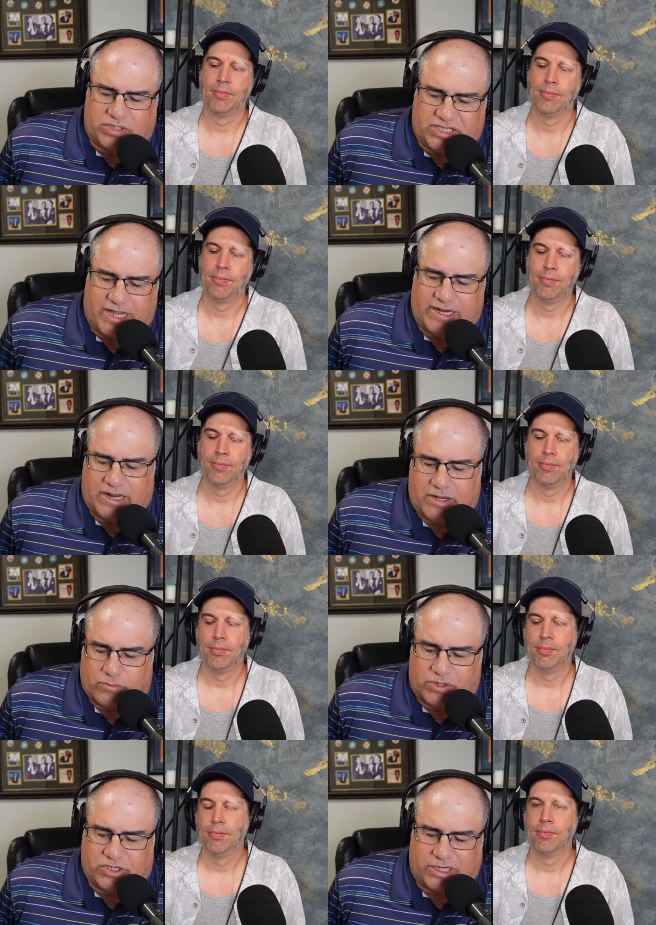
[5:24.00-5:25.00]
Speaker 1: was saying. I
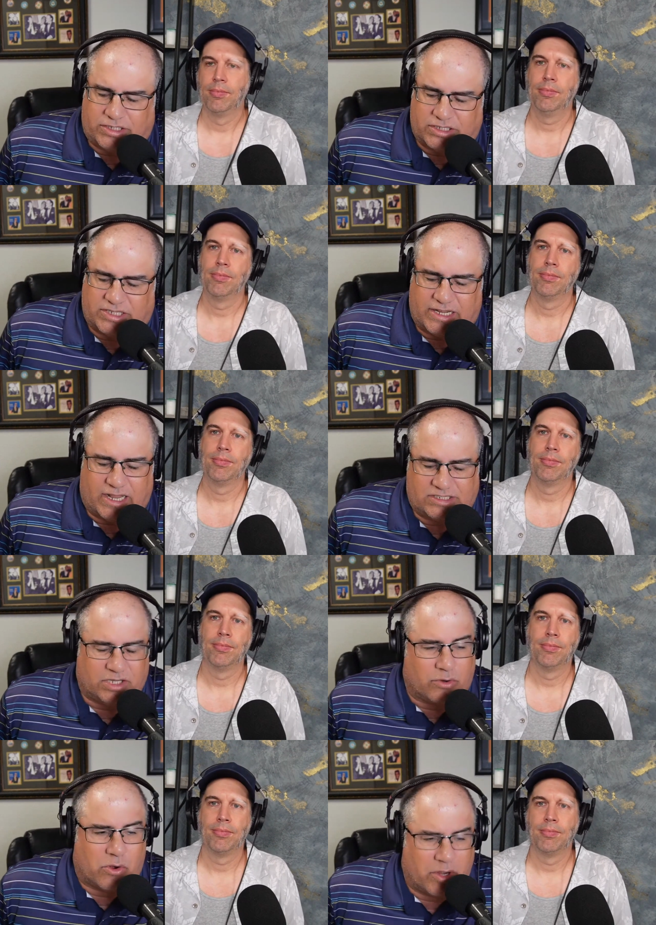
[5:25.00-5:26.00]
hear what Jason's saying. I
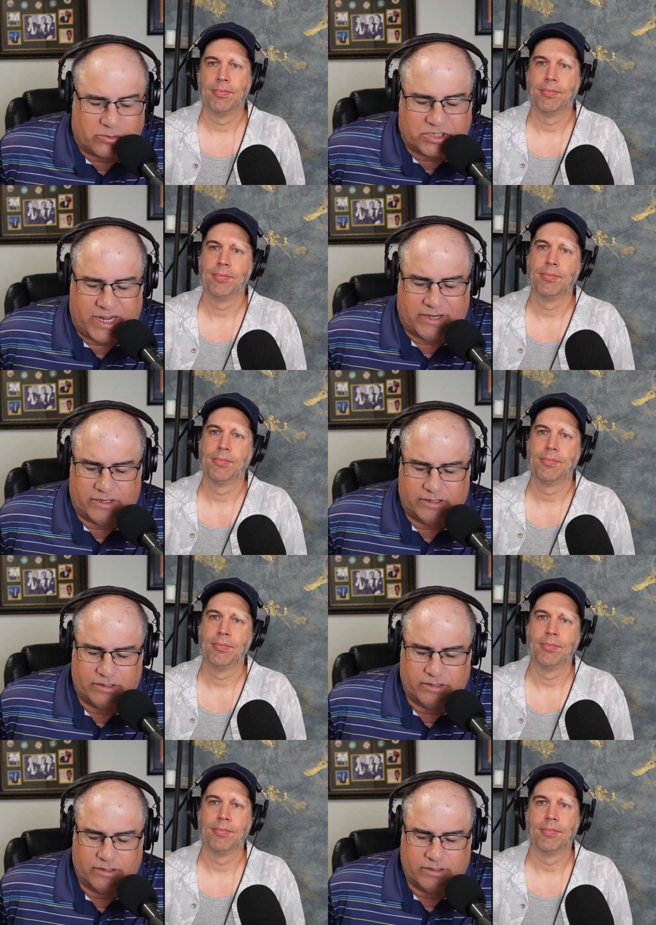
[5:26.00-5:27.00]
still don't understand
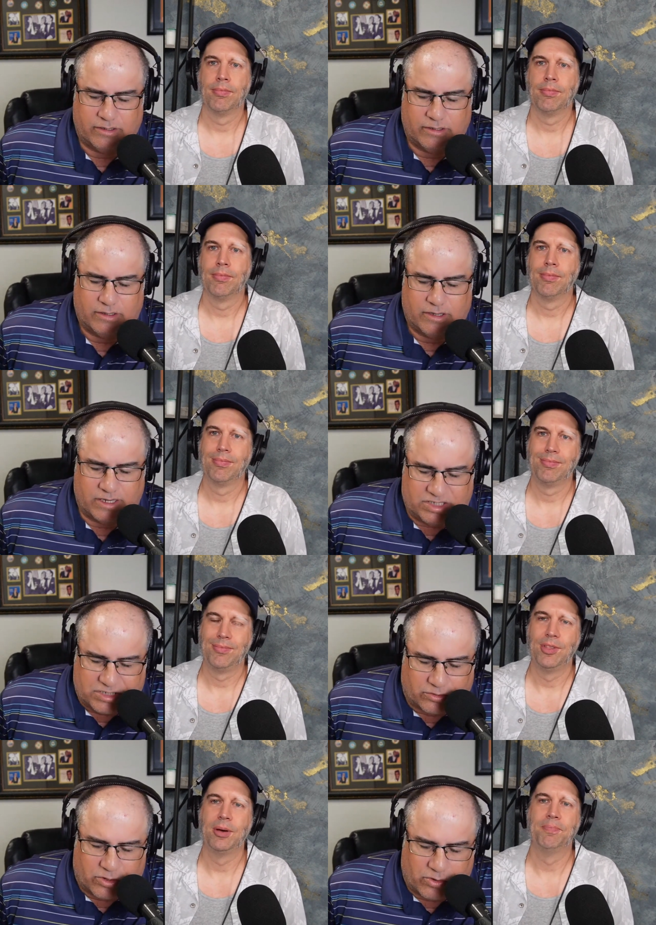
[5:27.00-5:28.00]
it. I
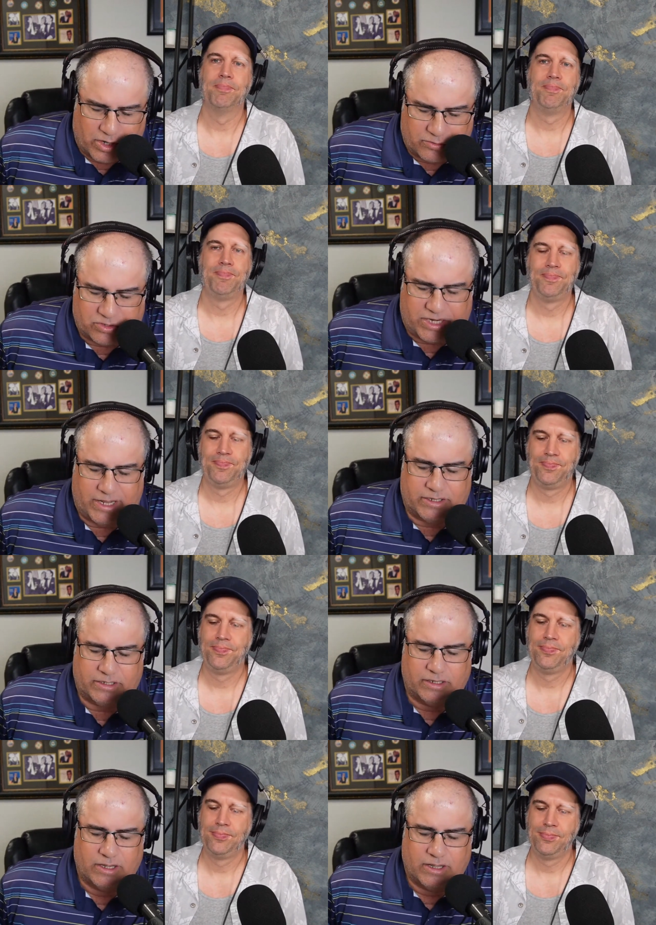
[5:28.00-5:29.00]
still yep. don't understand
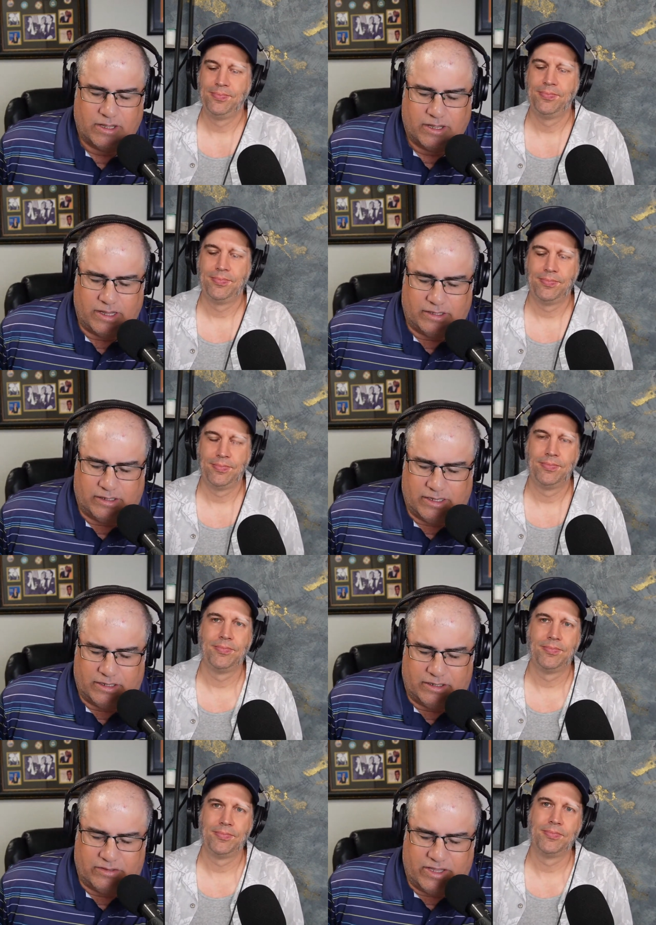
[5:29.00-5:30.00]
it. And
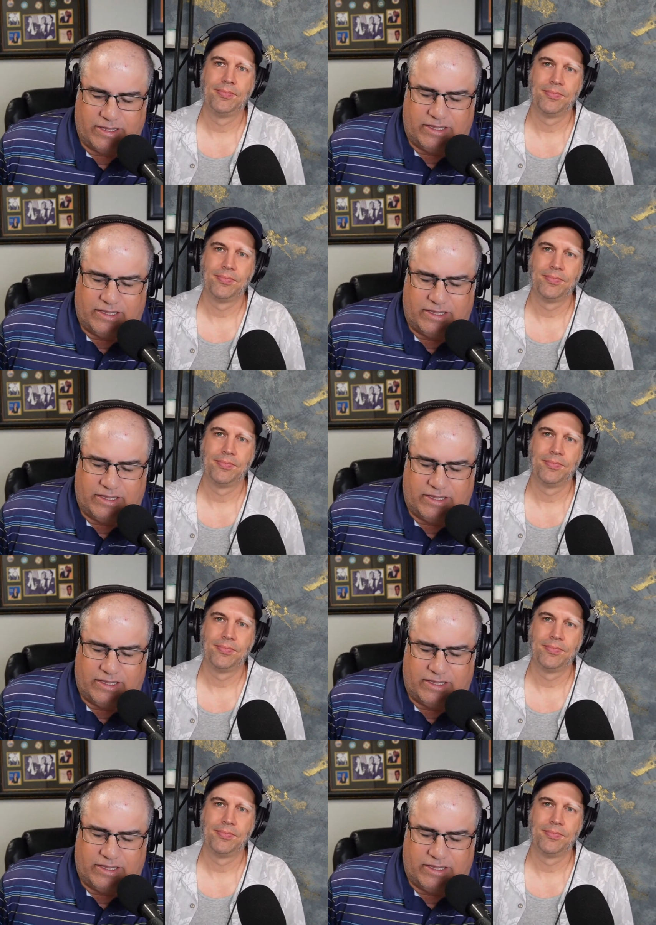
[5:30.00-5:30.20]
and the